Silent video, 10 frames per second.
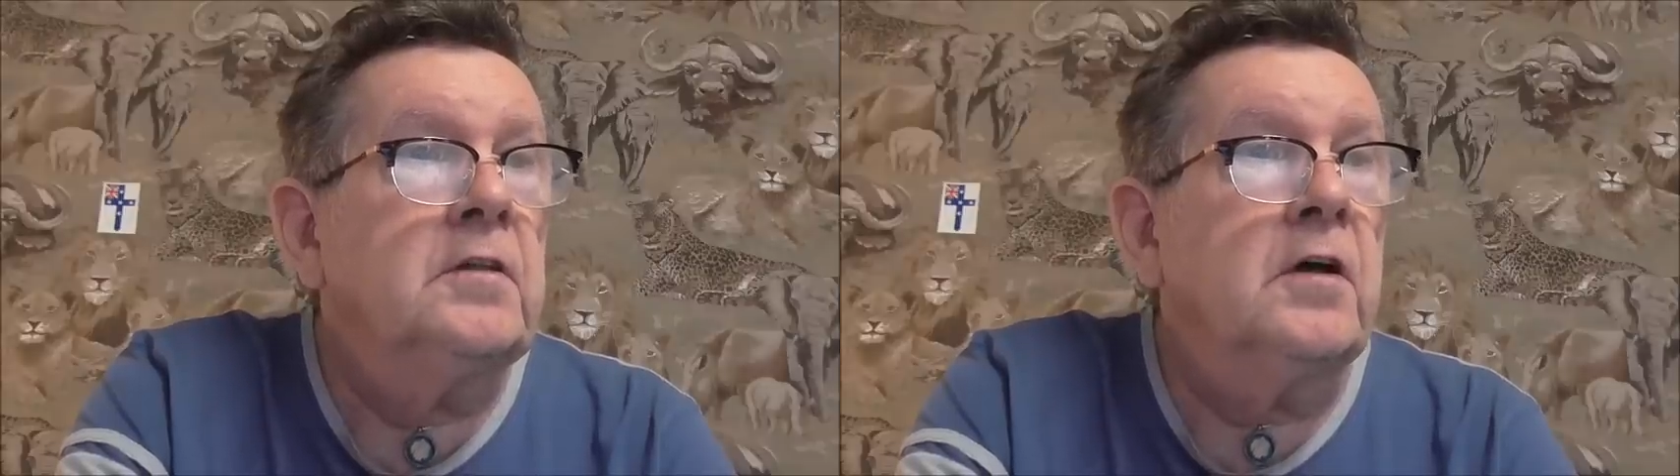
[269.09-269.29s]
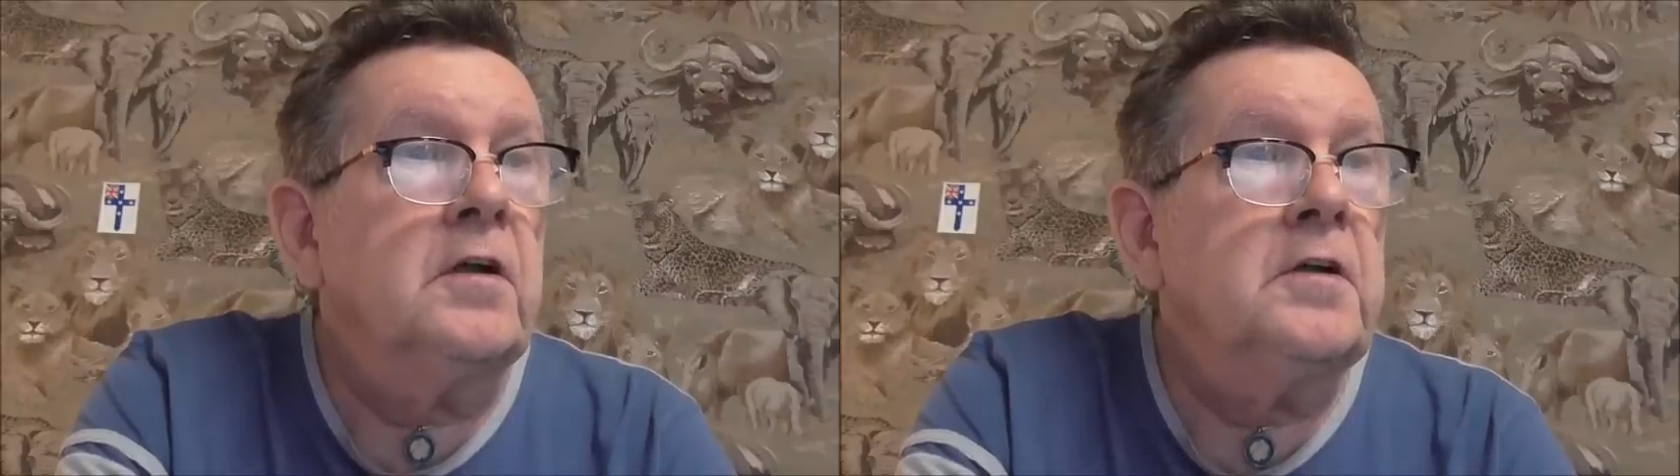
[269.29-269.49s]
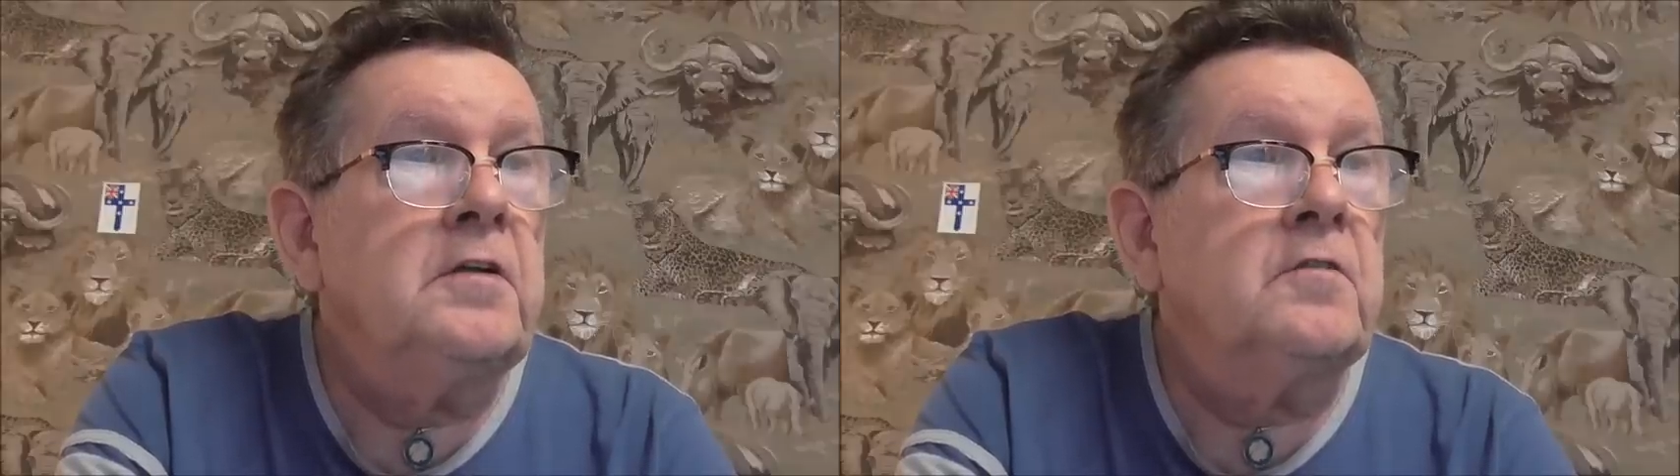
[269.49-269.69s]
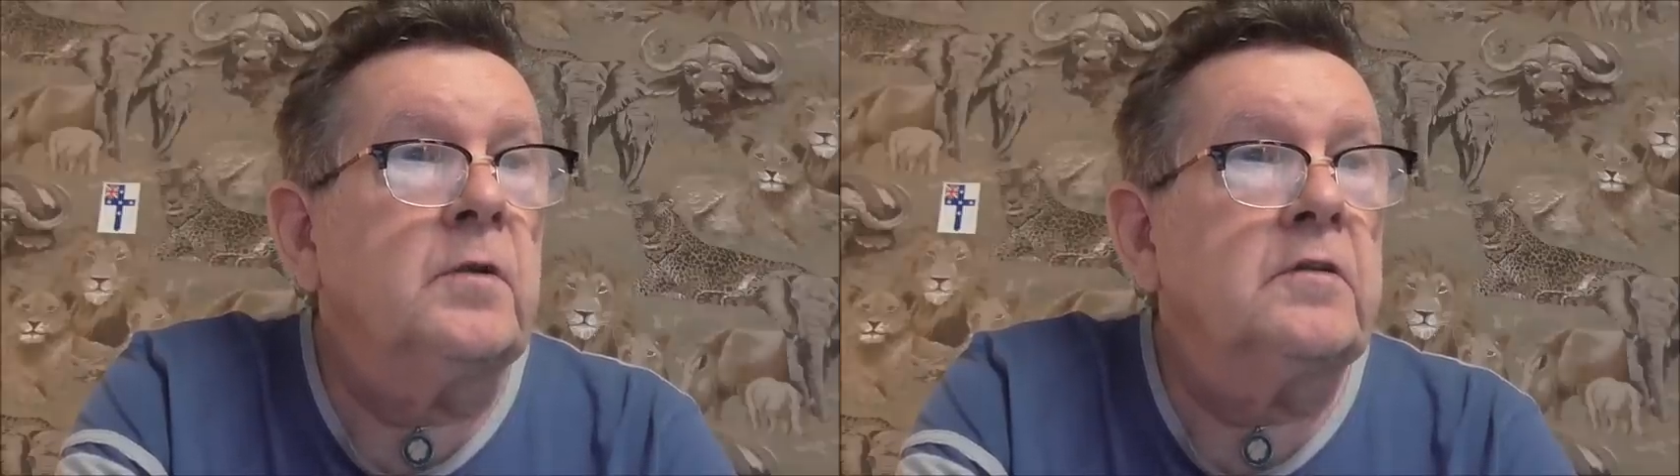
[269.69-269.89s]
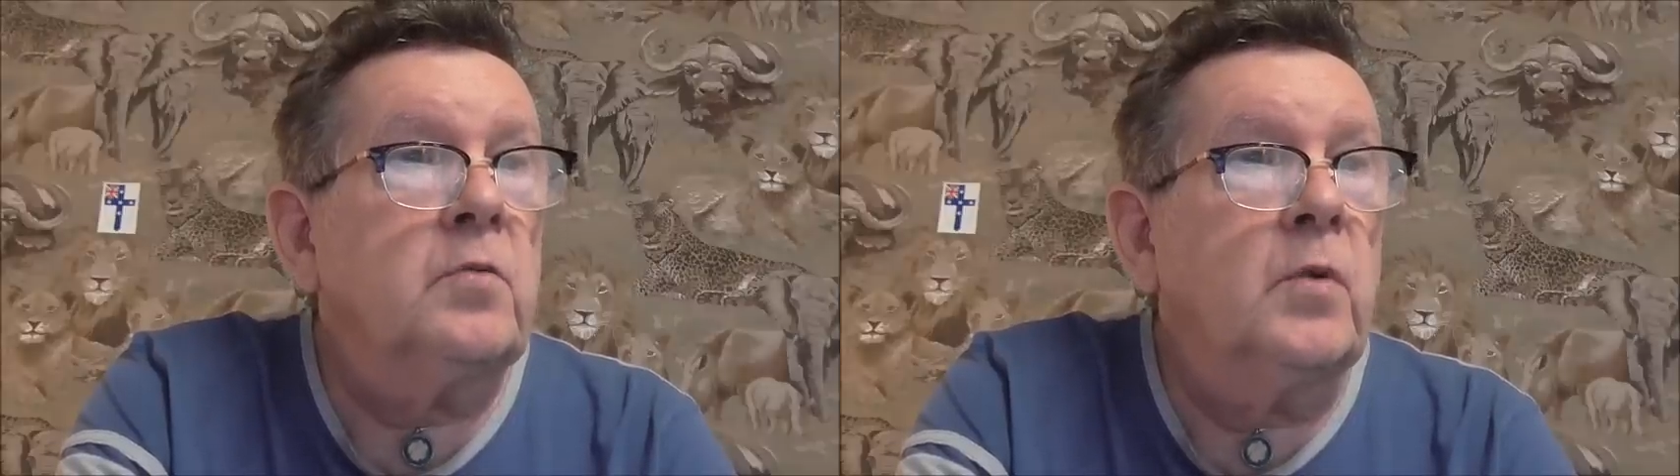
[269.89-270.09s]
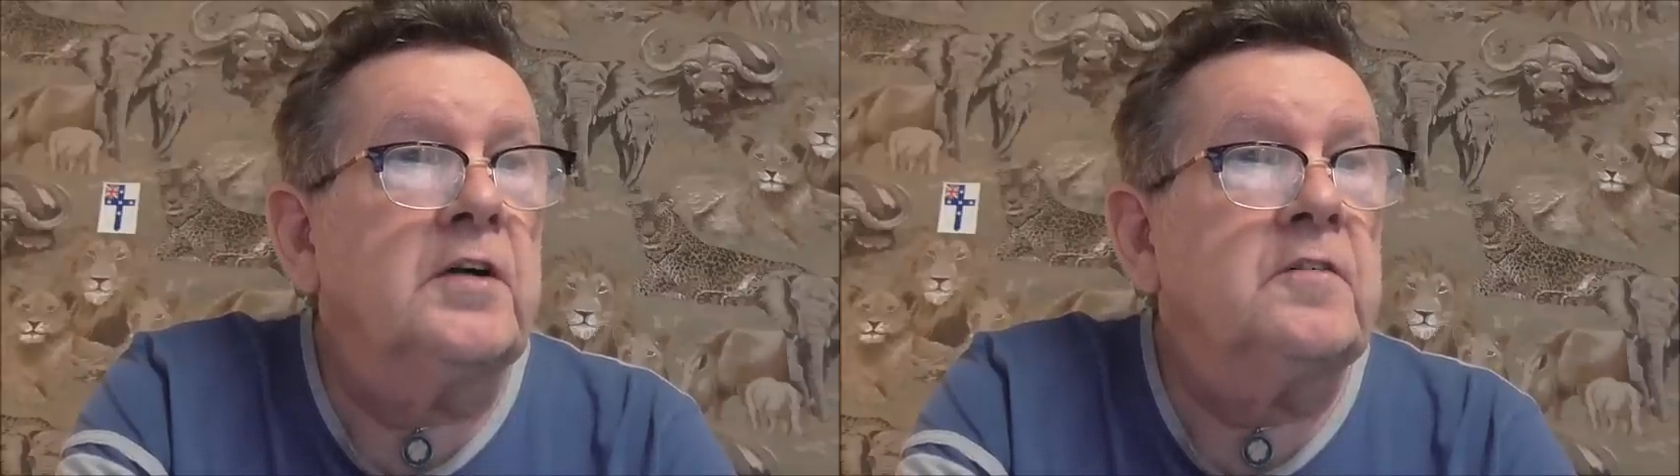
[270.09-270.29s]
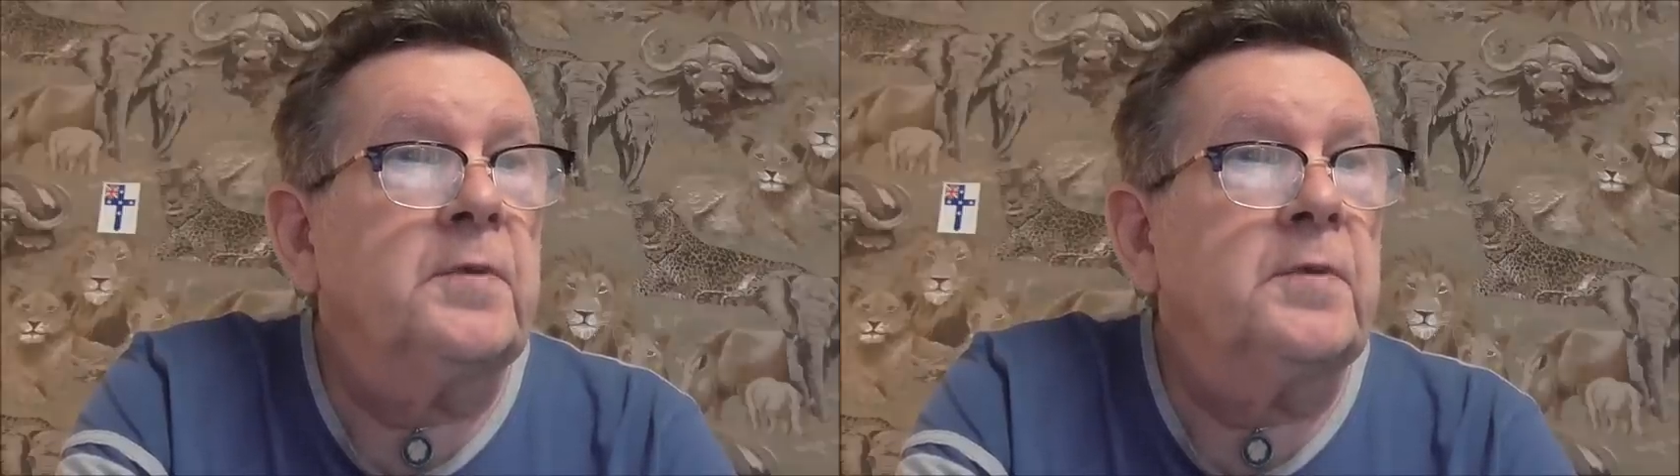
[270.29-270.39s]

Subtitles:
not only to us whites,